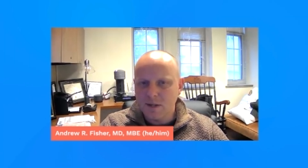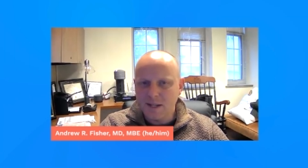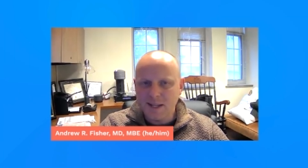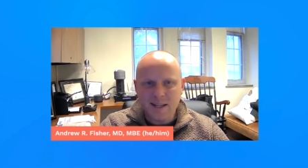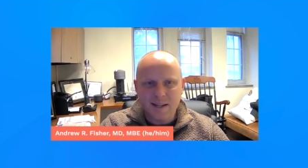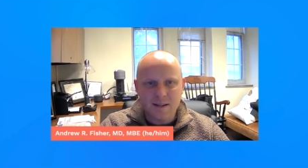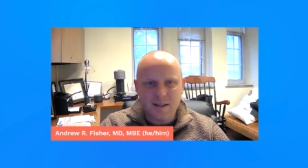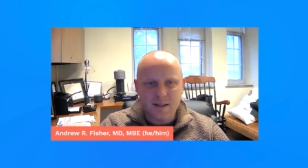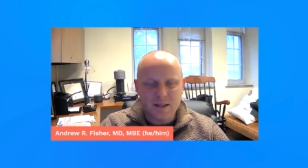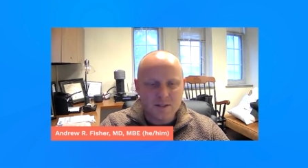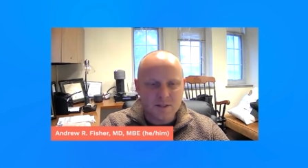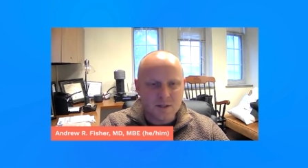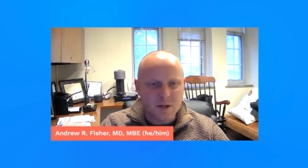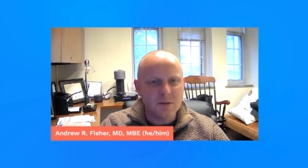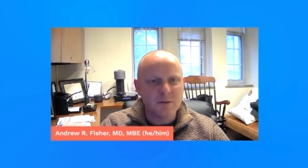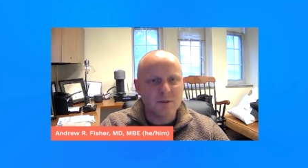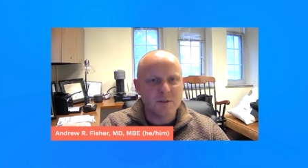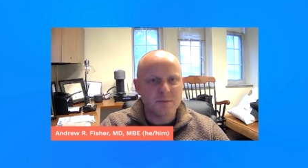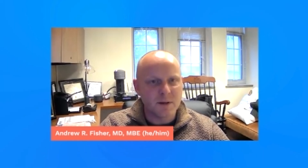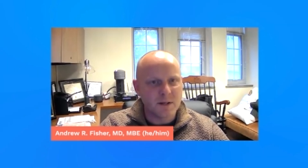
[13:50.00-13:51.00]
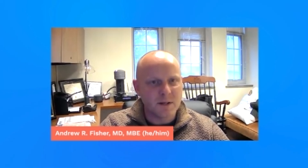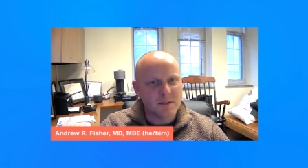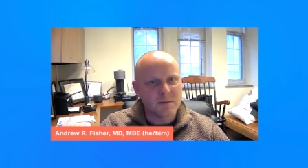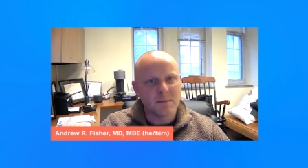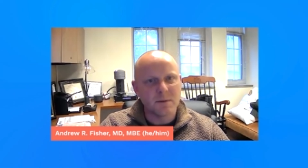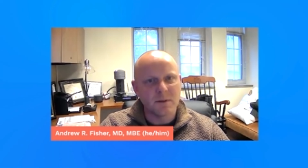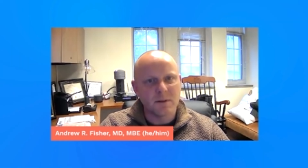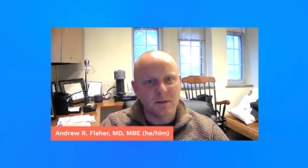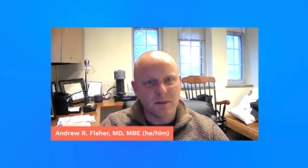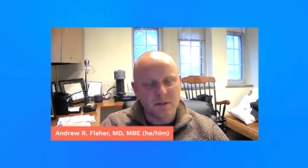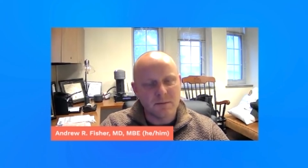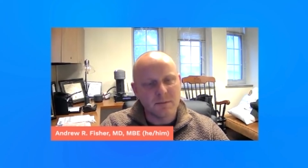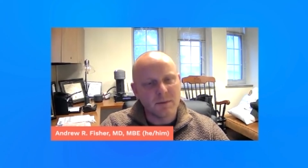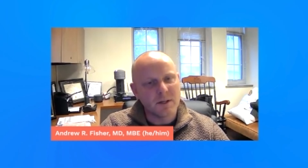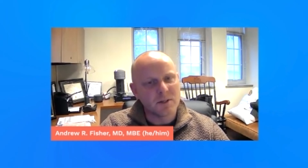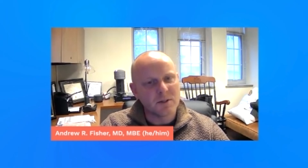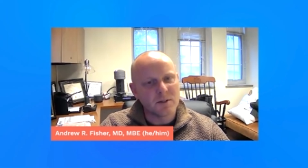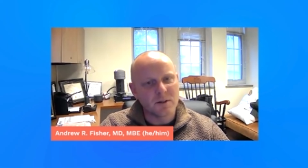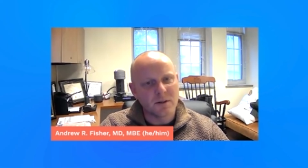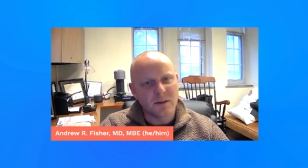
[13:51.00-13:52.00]
But again, it's our responsibility to
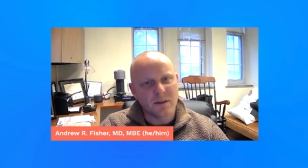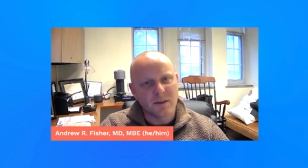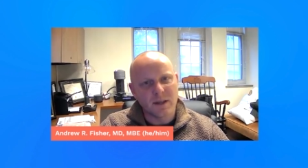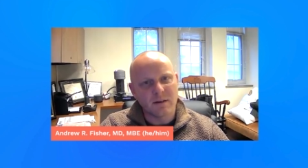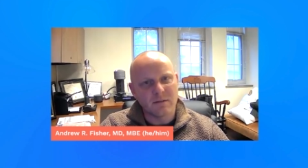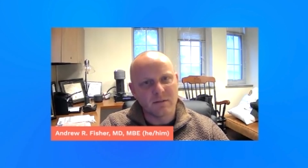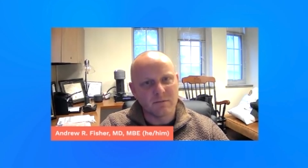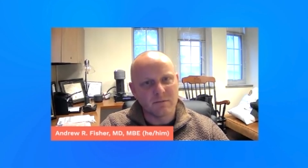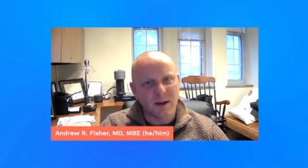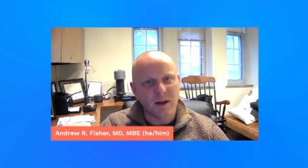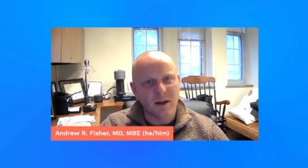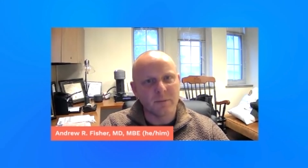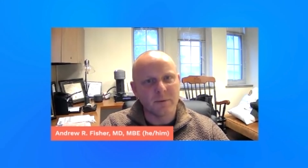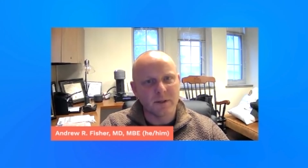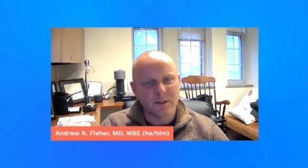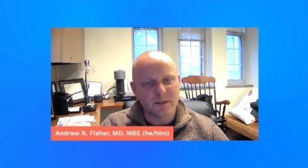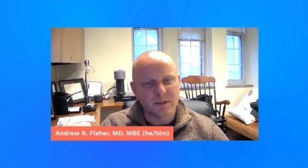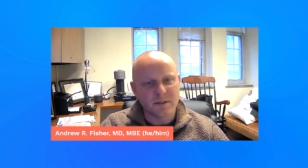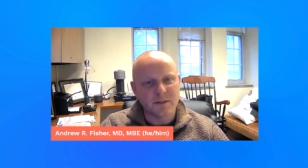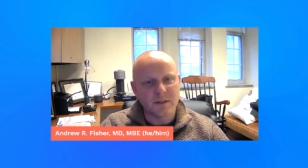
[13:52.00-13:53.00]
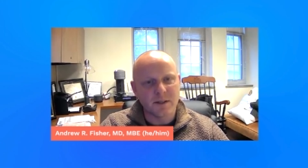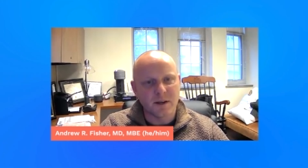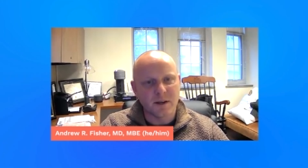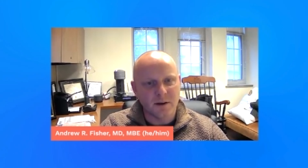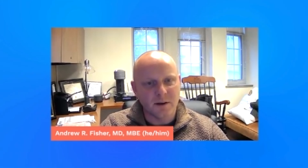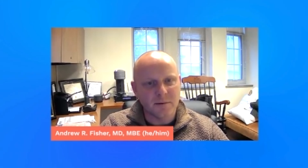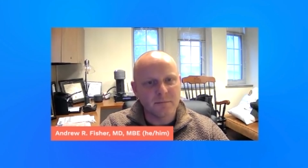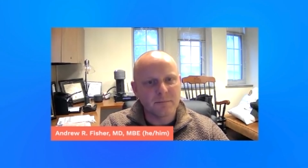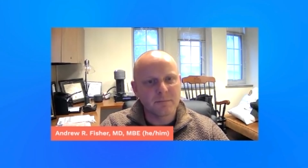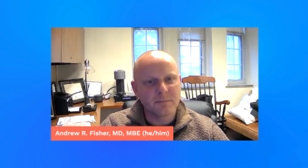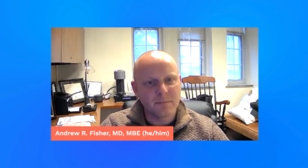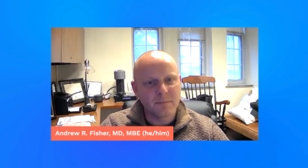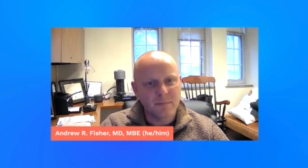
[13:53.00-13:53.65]
make sure that that environment is there.